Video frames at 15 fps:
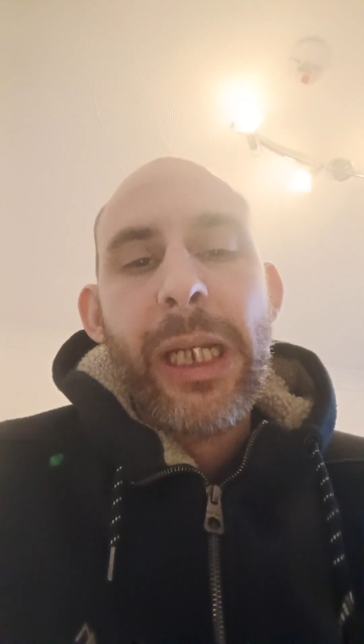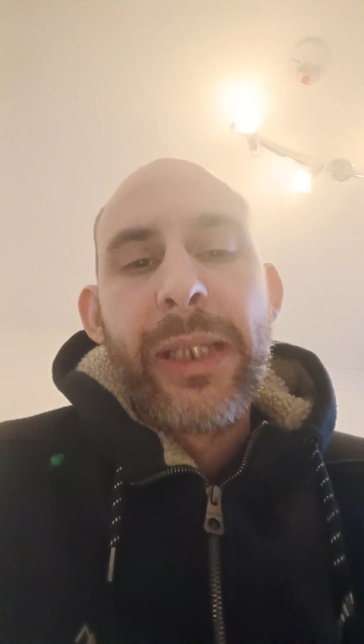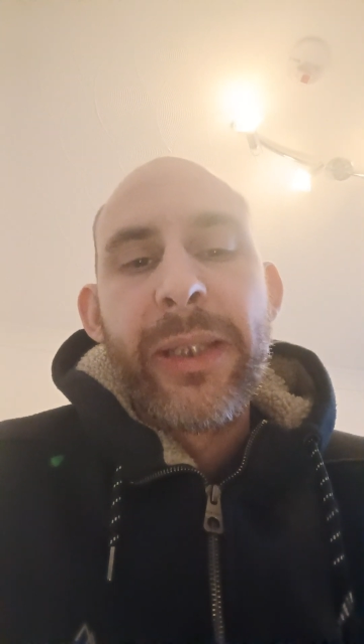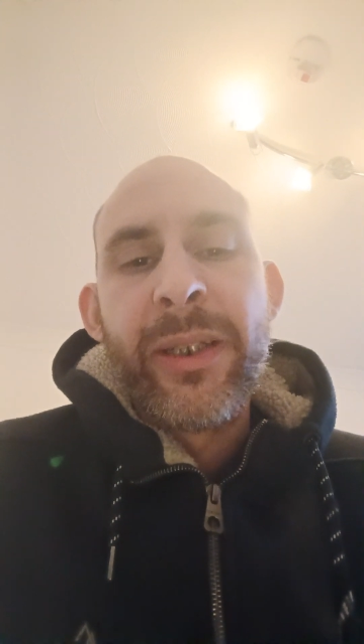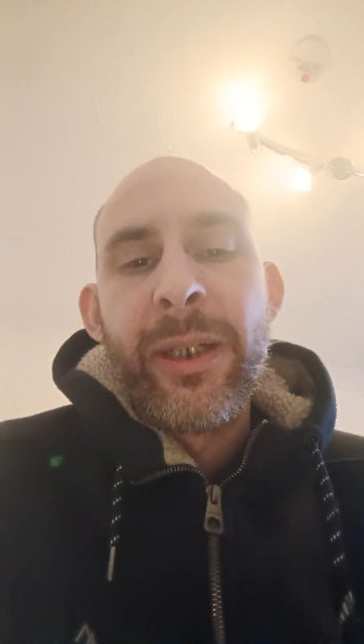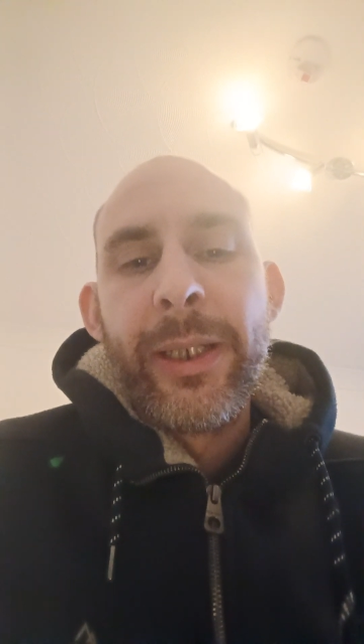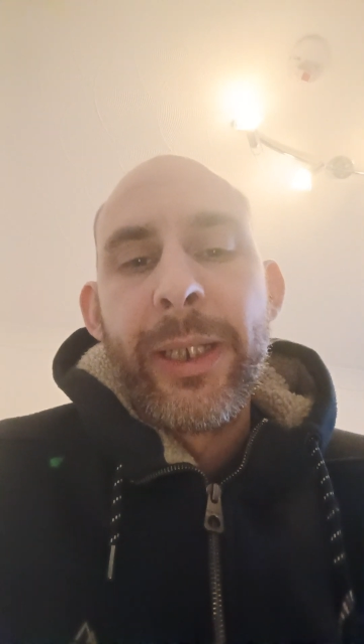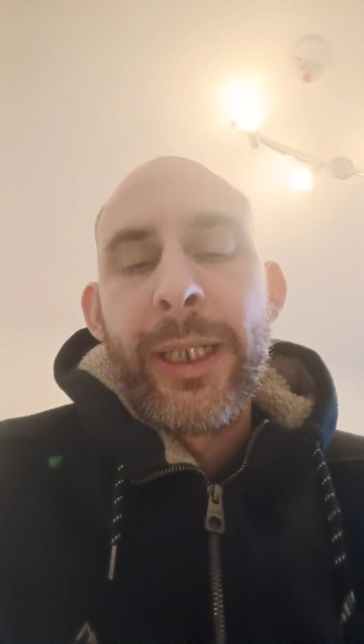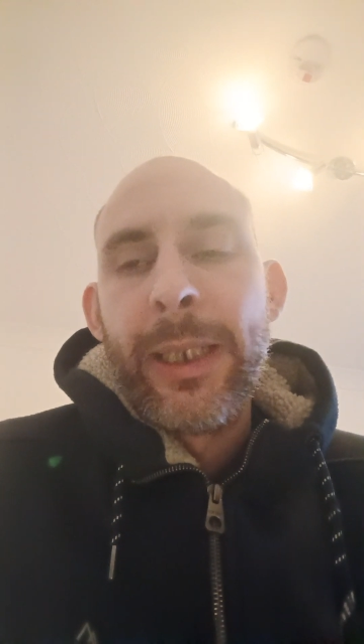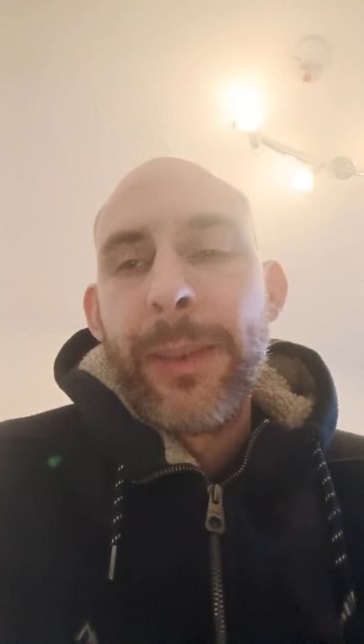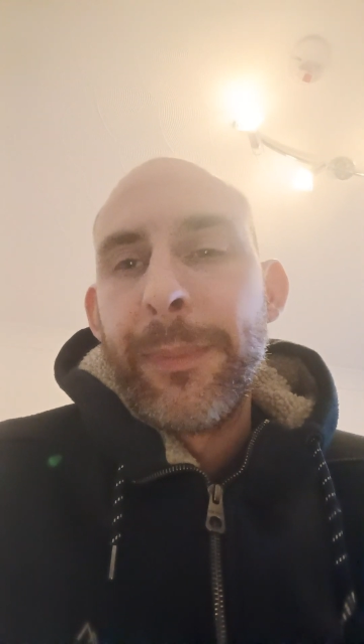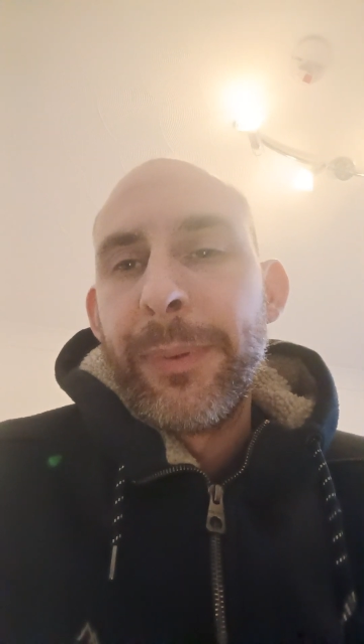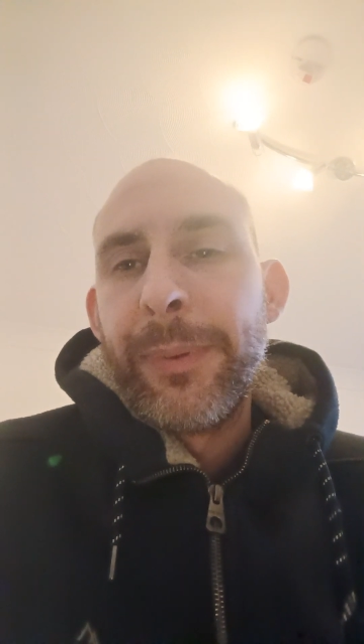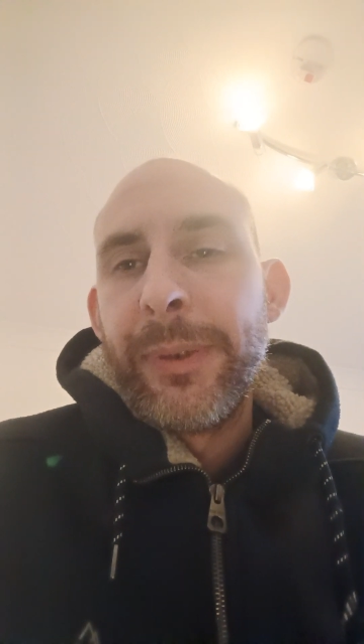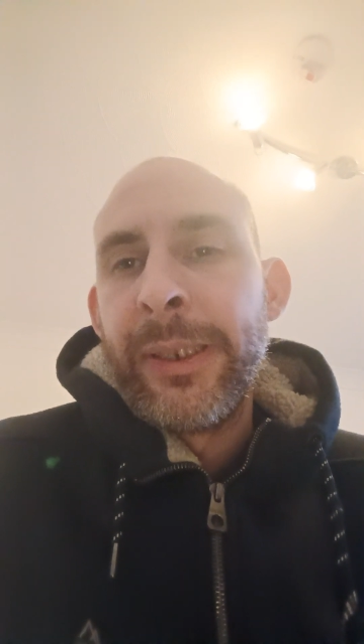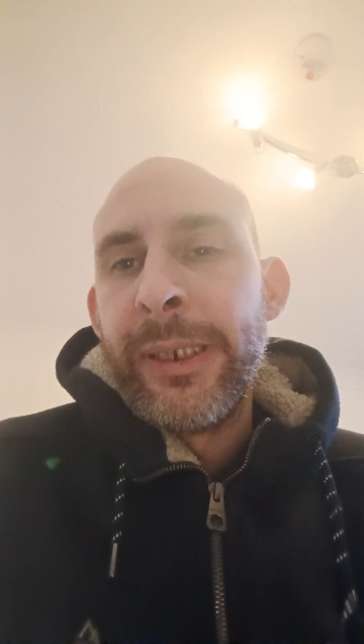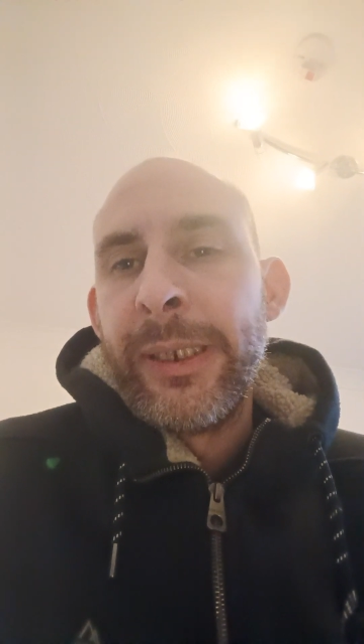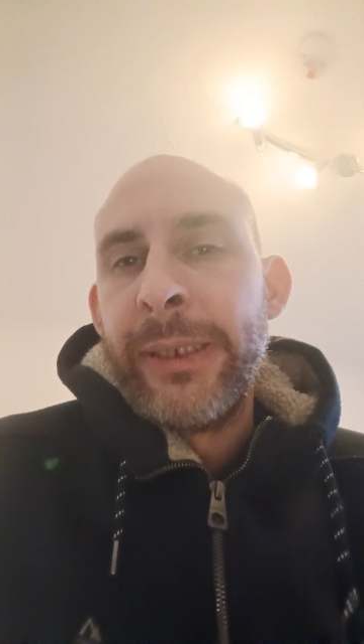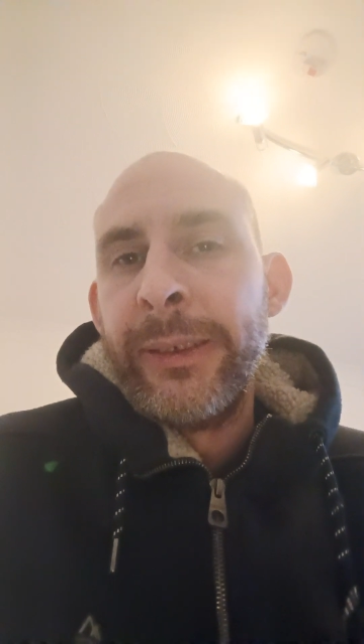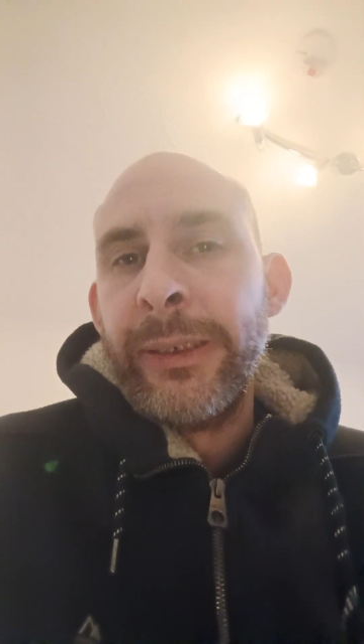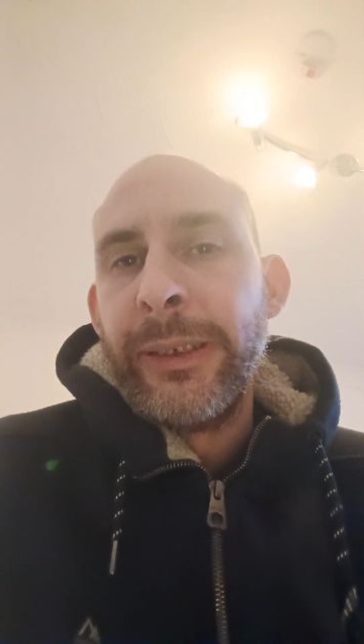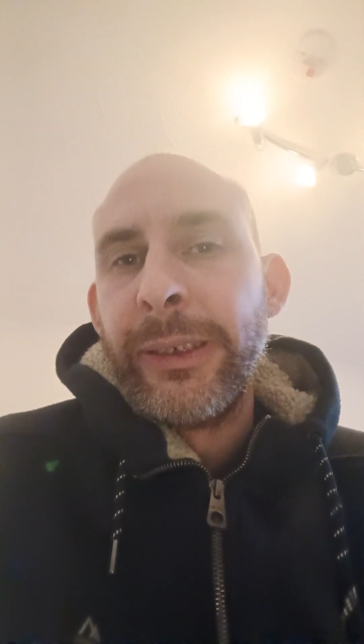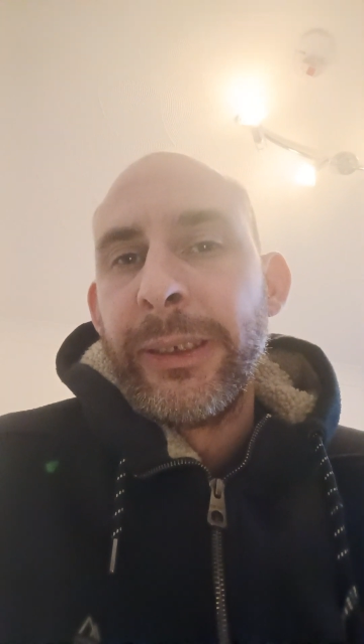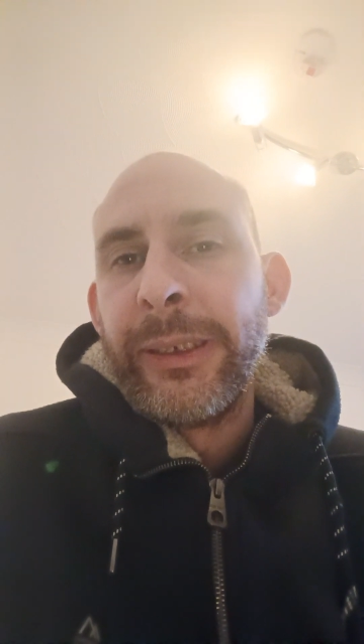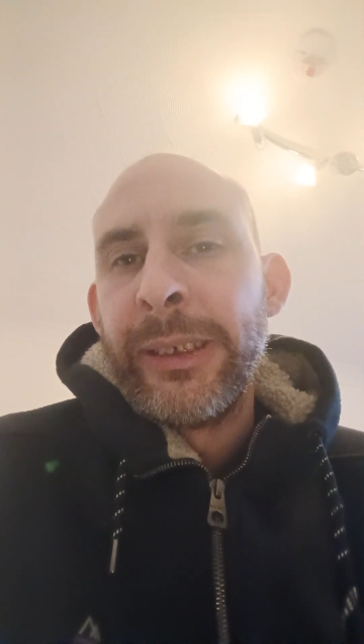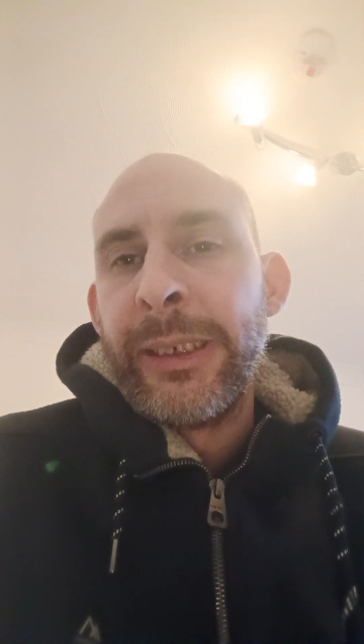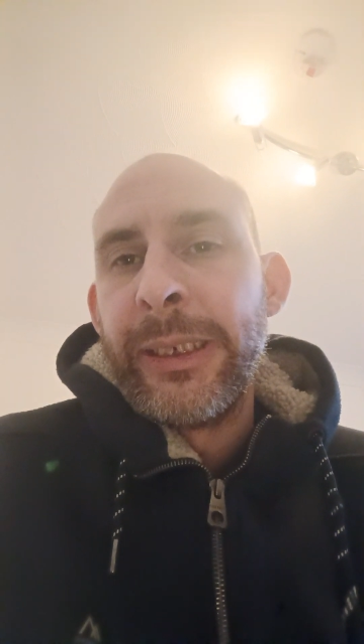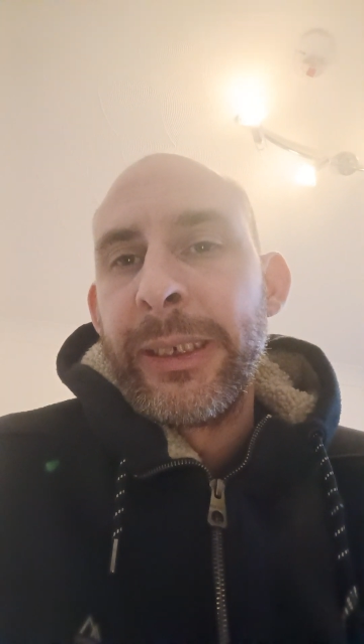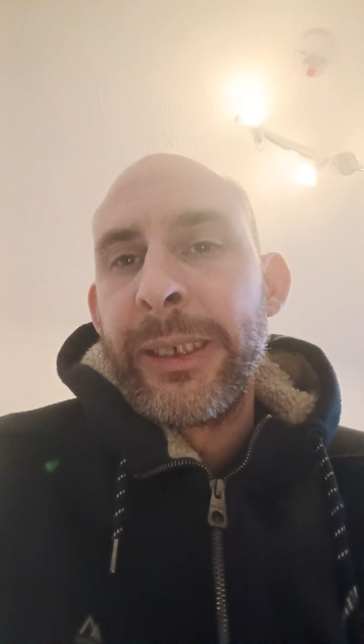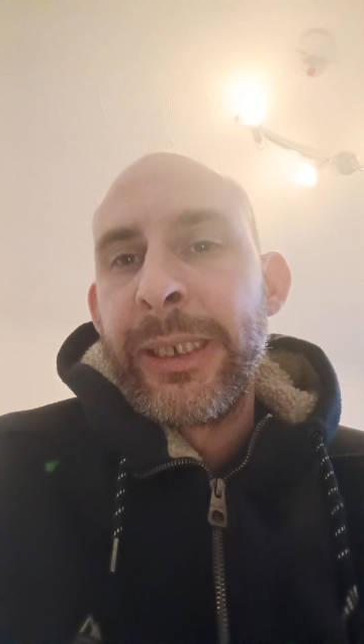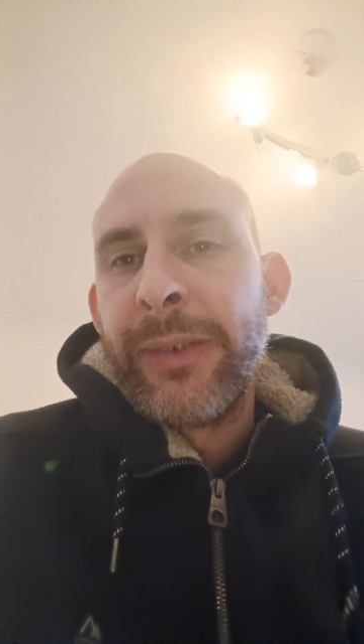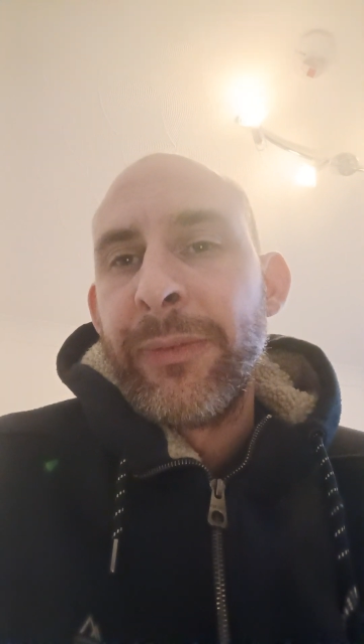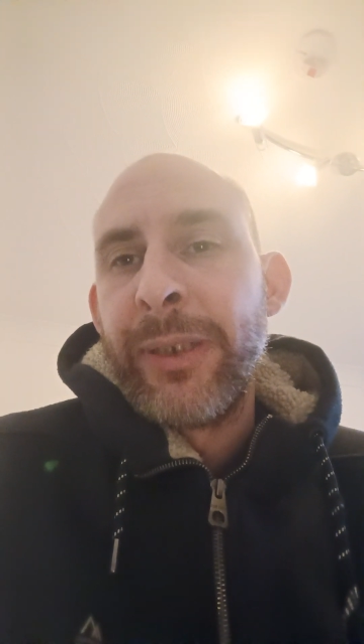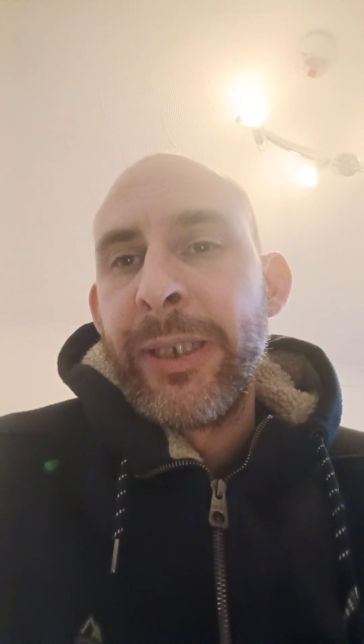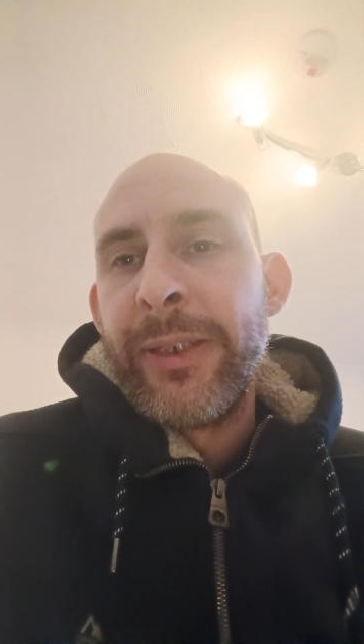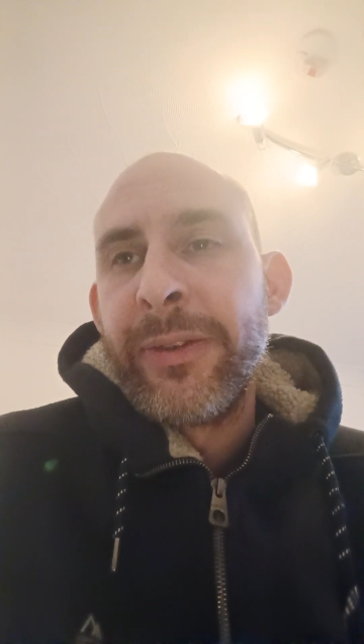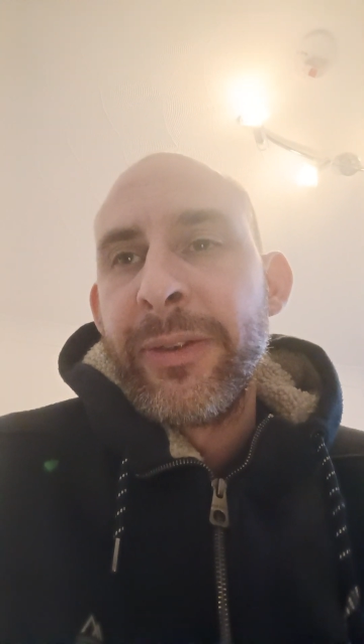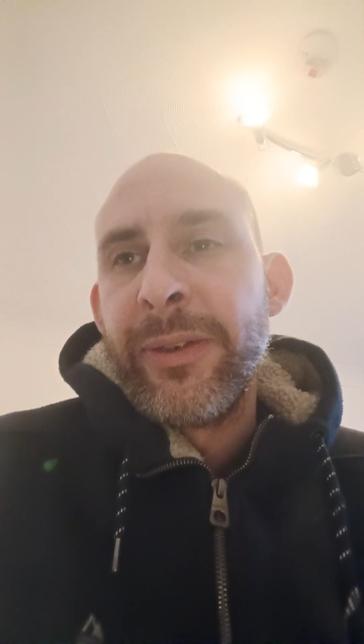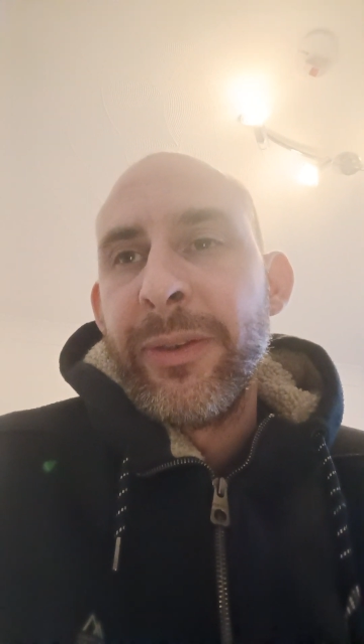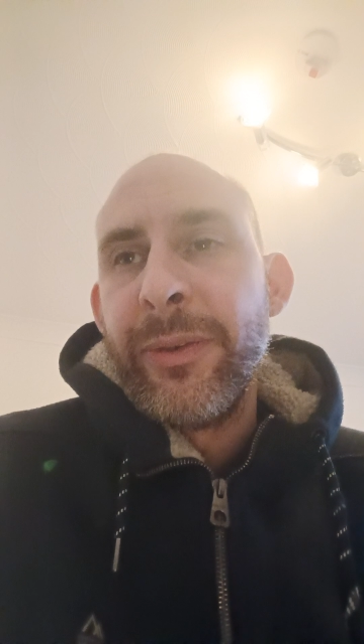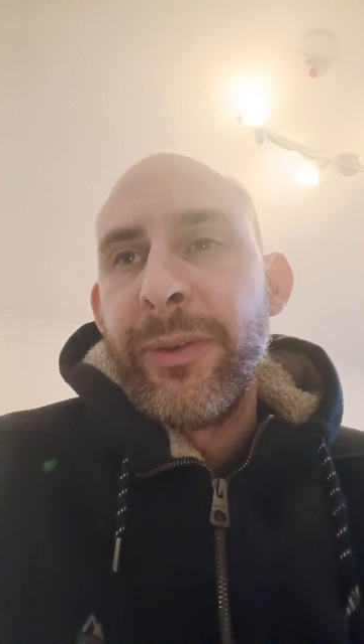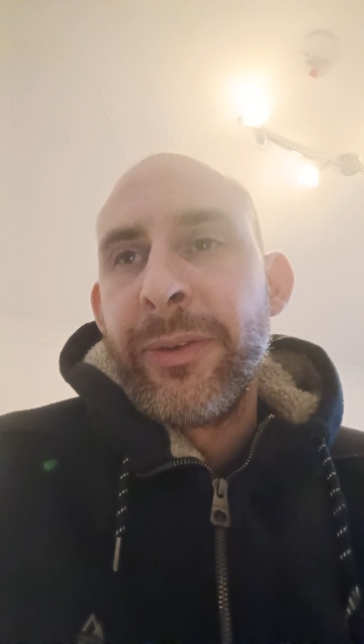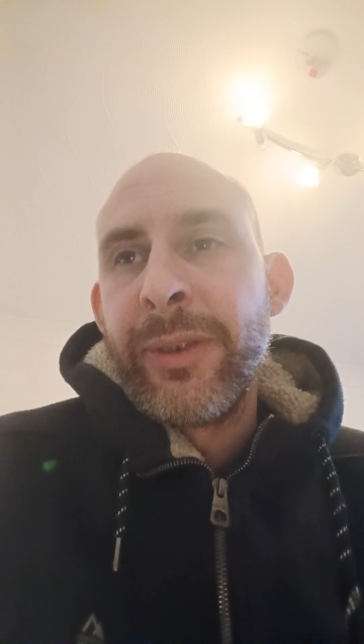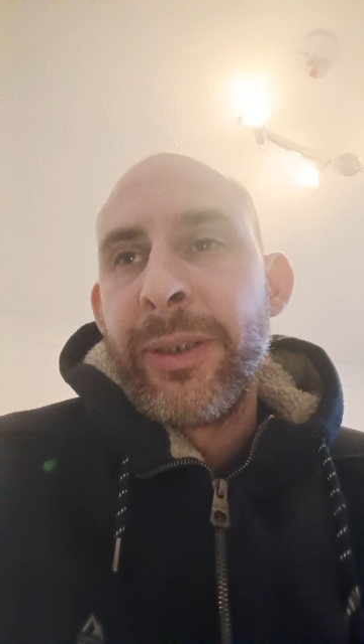tidy up and get ready to